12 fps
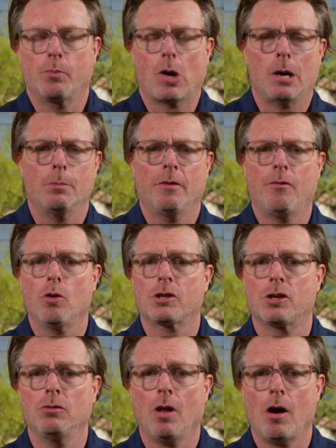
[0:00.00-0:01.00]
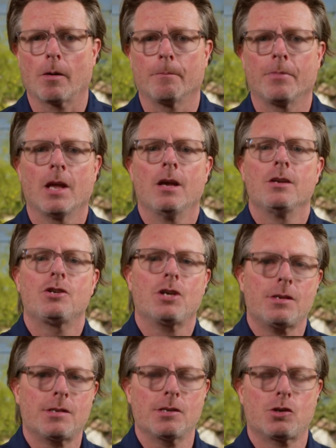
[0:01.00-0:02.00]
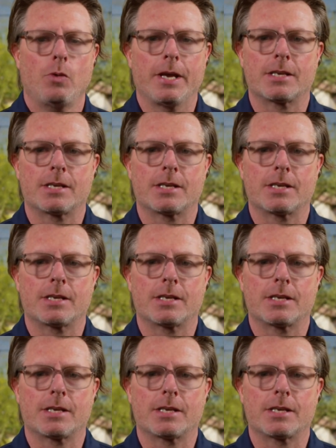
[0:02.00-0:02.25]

problem before too long. Just this week,